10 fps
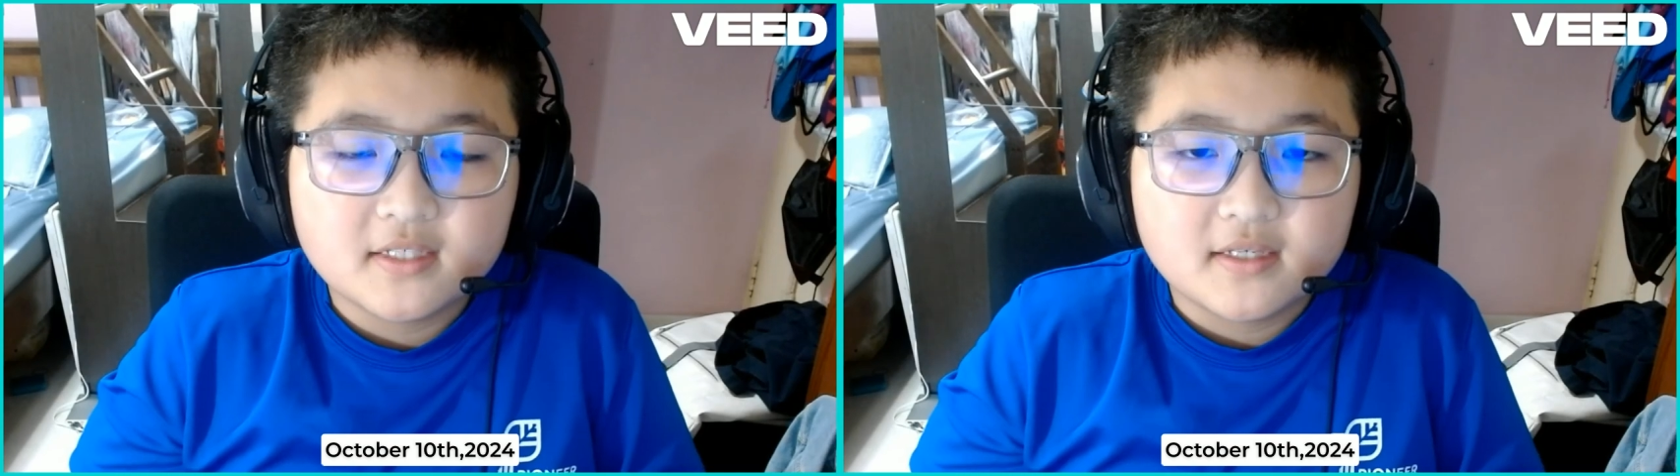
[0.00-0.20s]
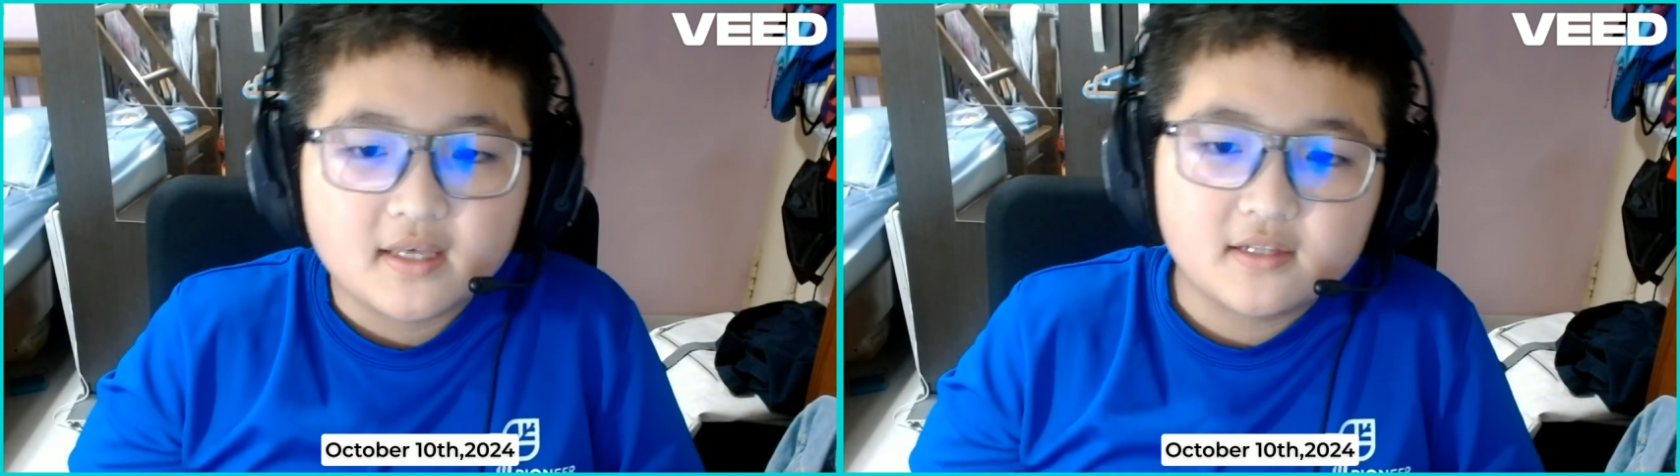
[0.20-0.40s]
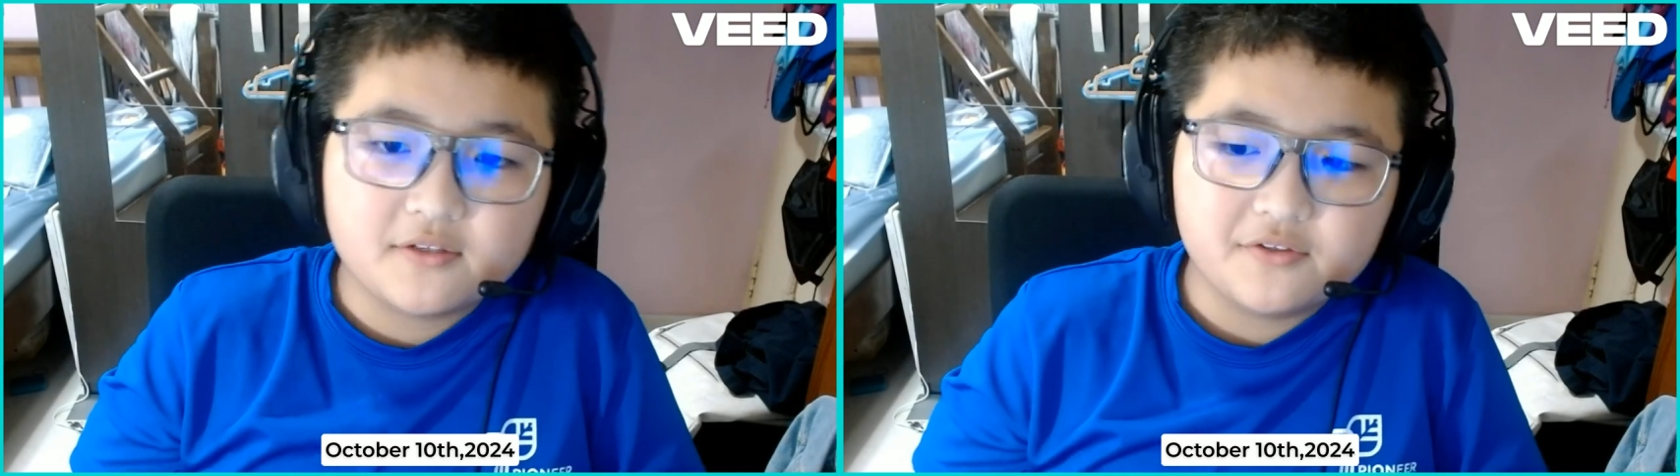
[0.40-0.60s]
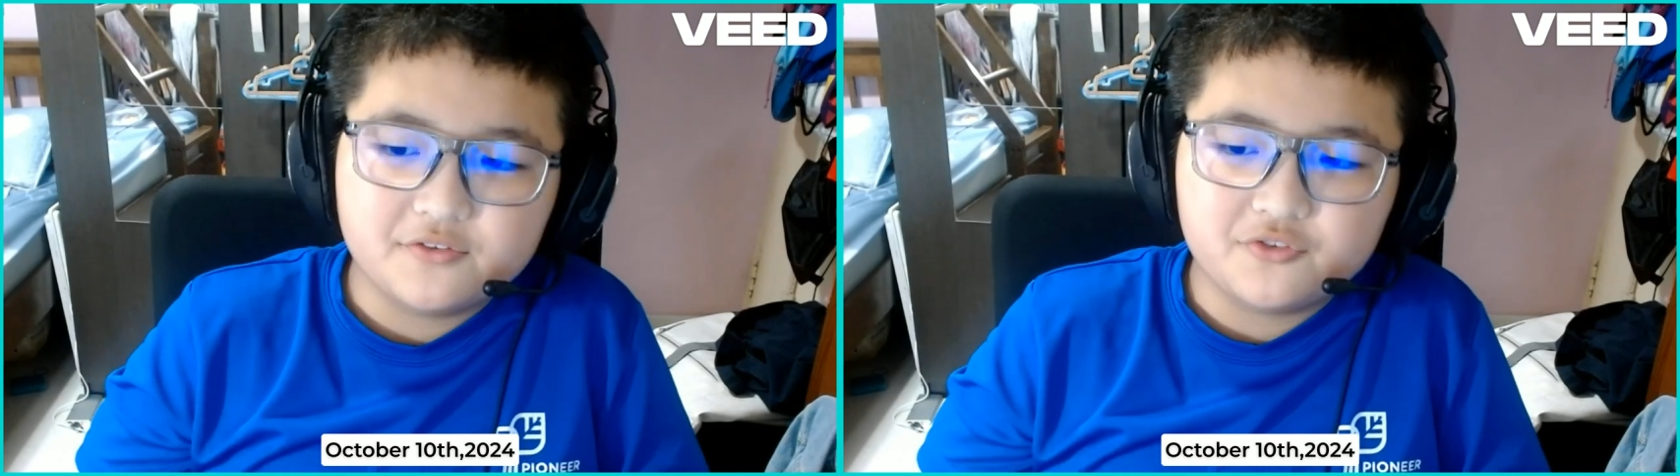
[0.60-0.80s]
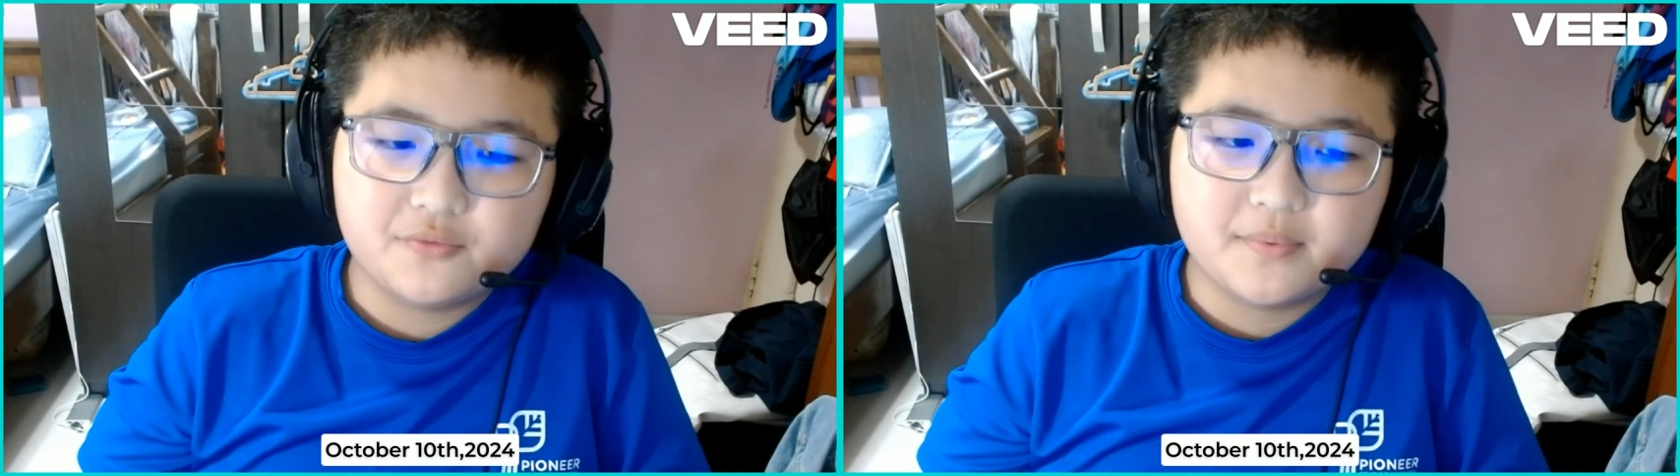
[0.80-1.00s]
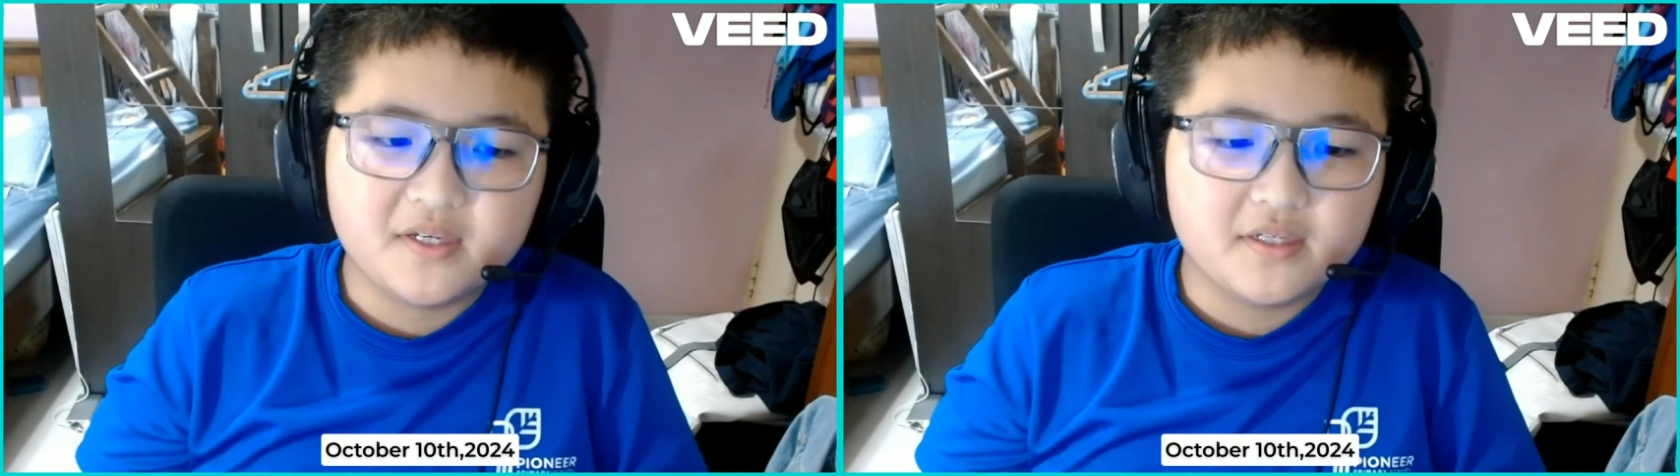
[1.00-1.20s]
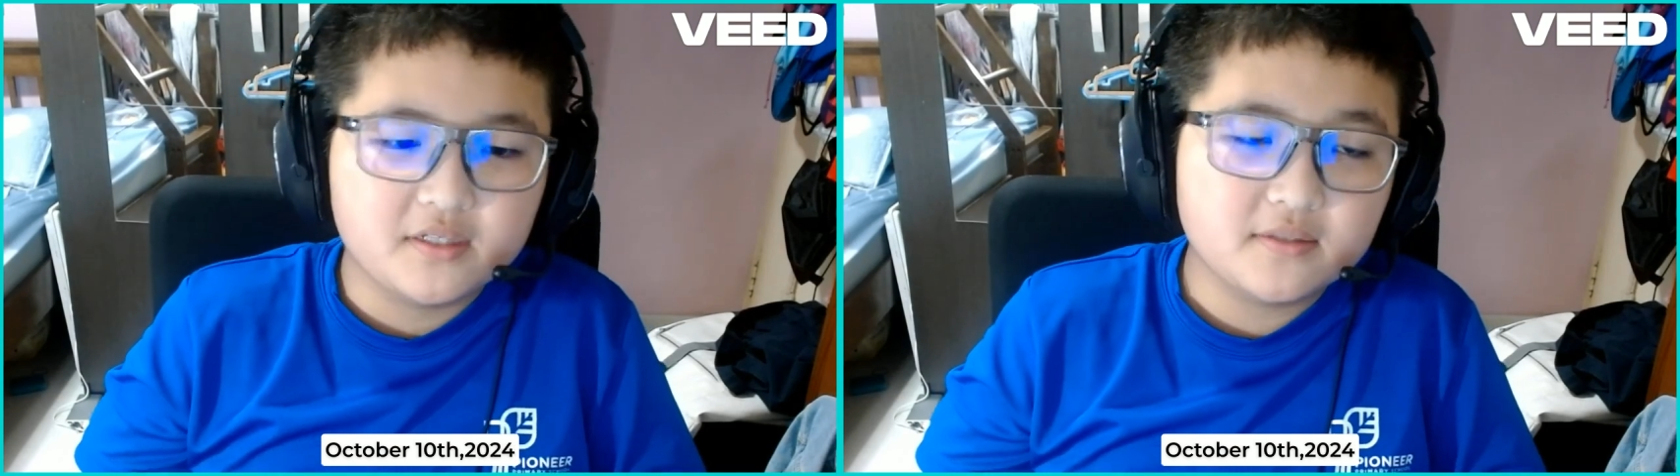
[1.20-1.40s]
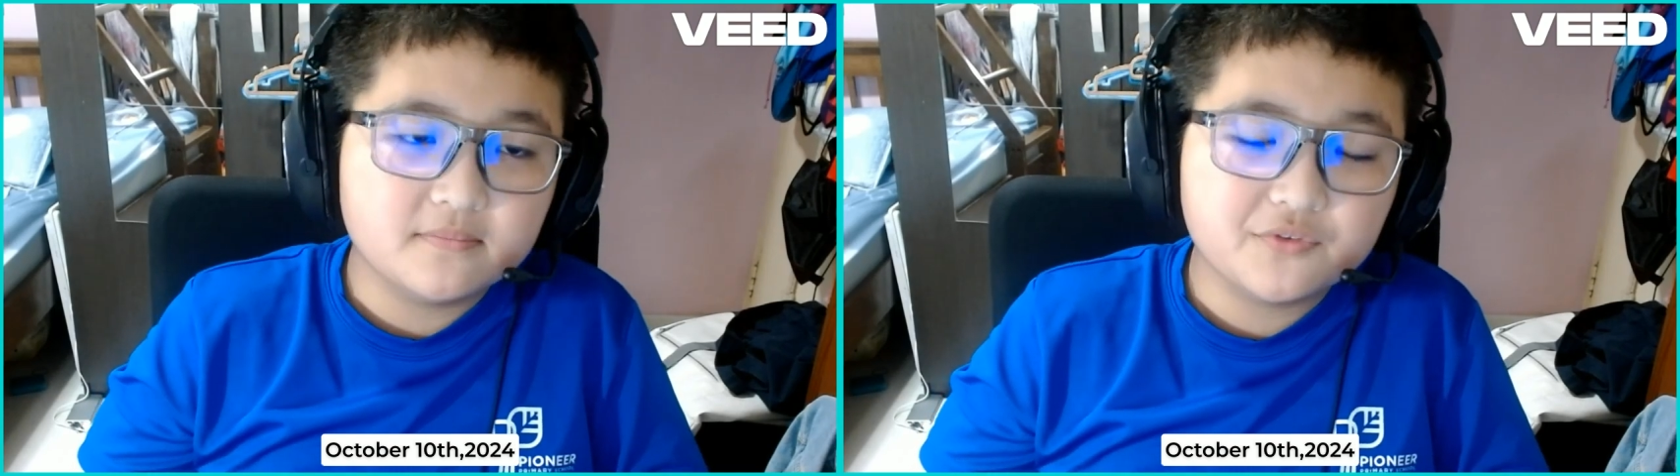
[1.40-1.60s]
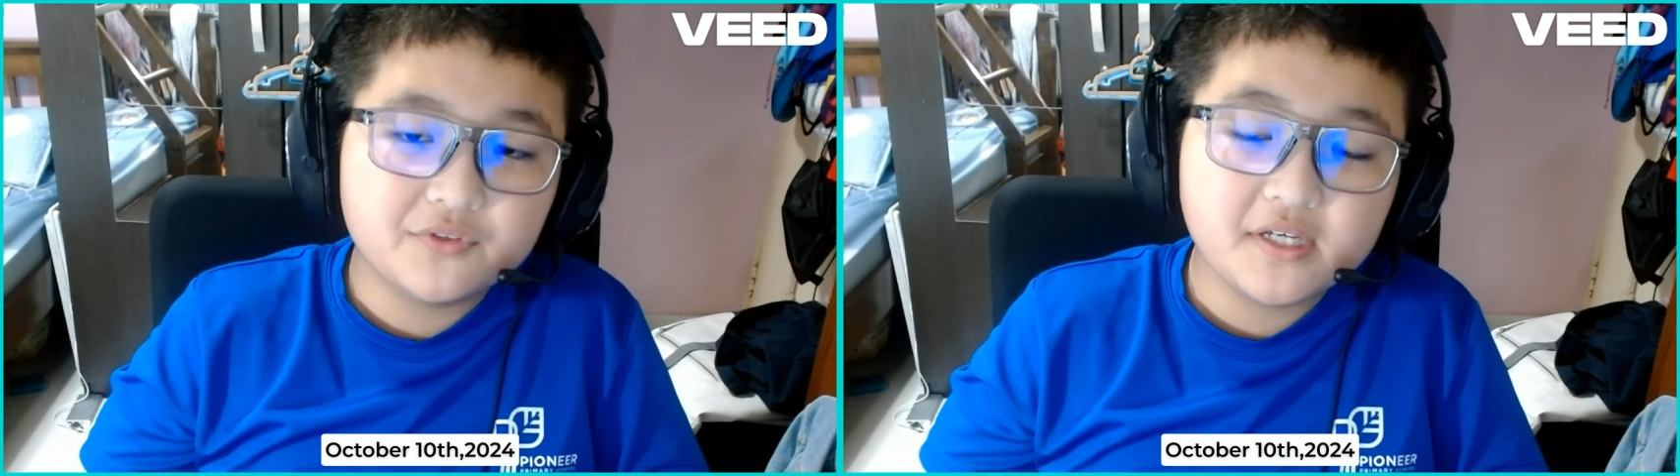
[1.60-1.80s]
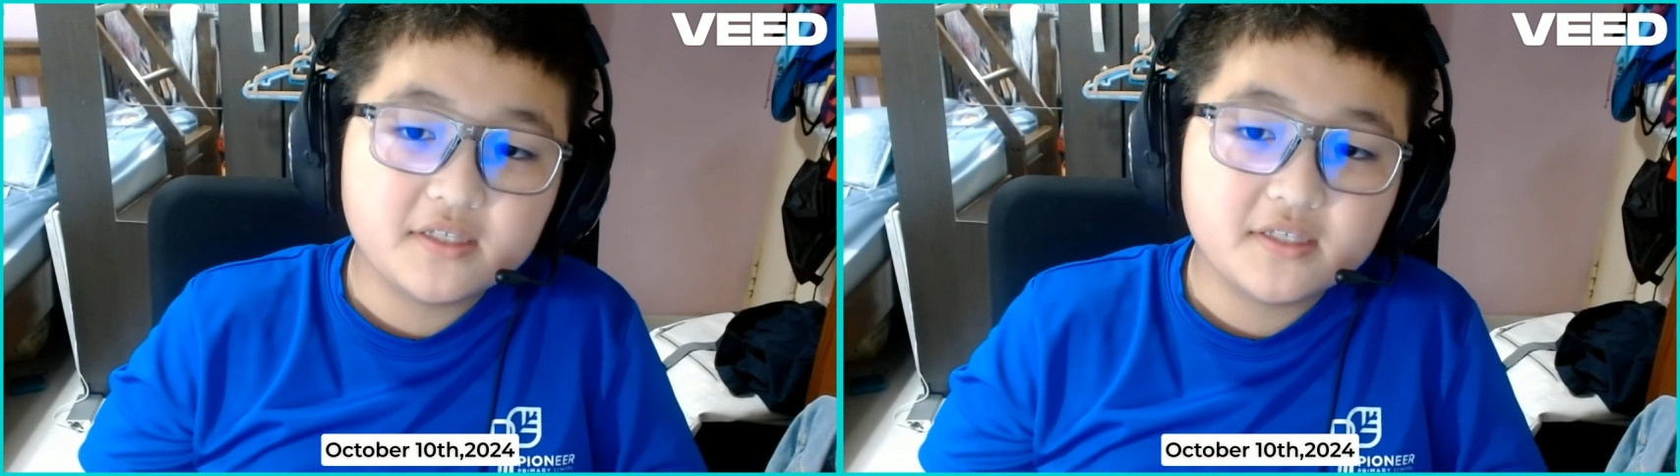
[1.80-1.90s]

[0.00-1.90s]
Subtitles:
Hello YouTube. Today